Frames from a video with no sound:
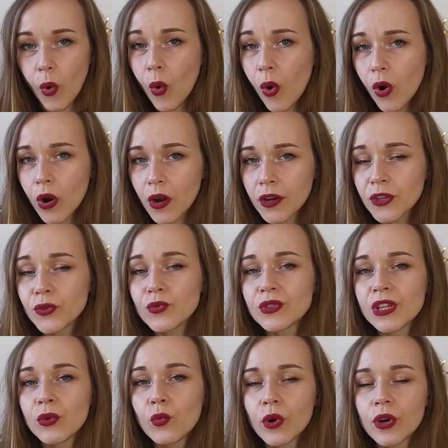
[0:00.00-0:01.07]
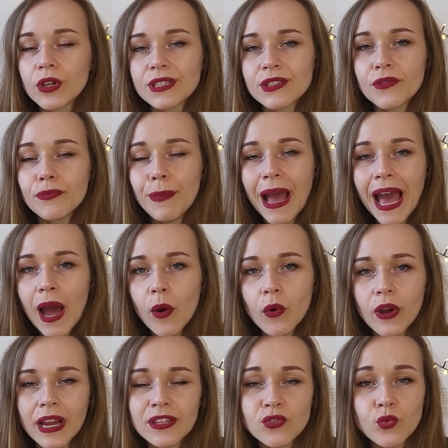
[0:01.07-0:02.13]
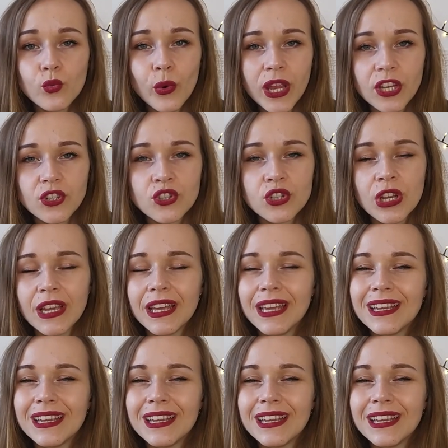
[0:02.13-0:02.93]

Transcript: Or using words of power as a witch